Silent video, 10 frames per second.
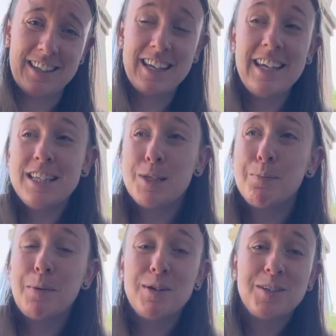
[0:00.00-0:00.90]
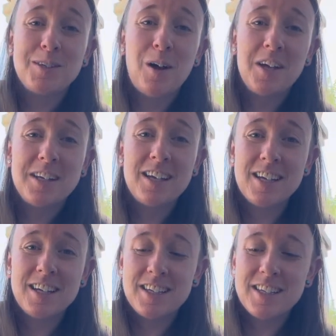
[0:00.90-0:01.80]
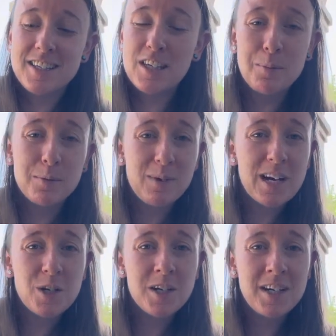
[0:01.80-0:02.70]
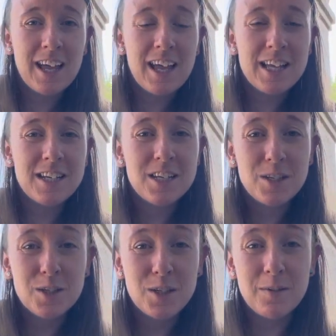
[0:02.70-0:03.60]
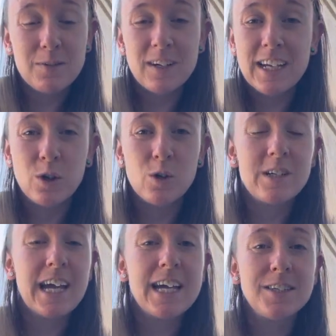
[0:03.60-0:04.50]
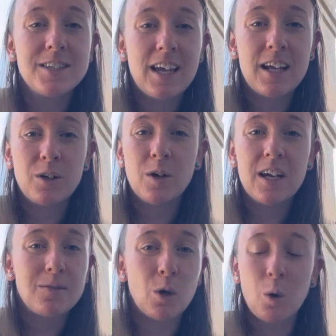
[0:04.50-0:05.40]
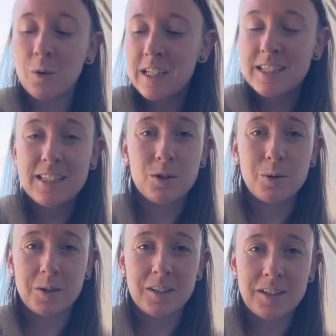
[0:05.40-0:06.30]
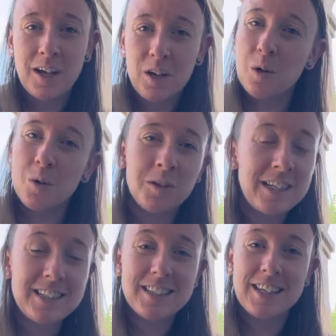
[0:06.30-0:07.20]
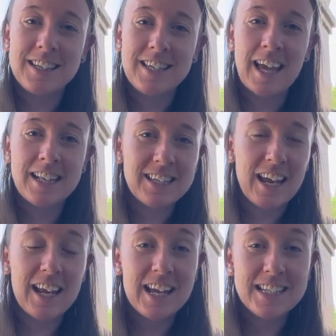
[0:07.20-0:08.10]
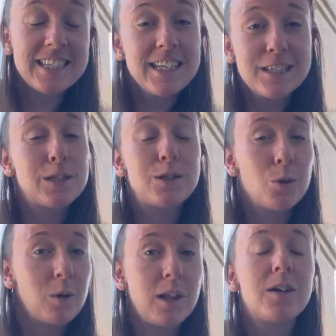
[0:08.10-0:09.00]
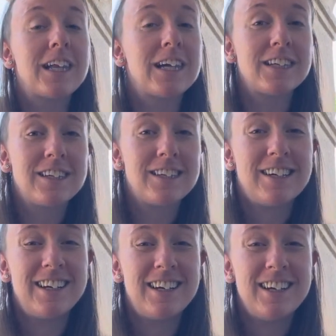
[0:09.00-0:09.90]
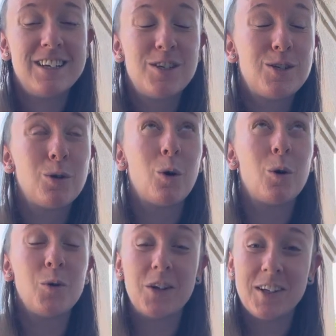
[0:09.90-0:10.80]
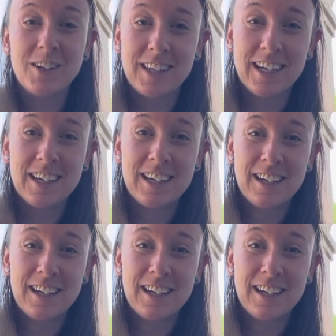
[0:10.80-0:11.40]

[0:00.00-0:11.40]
It's built on separation and suffering. It creates and craves only discord, only discontent. And I see it so clearly, so clearly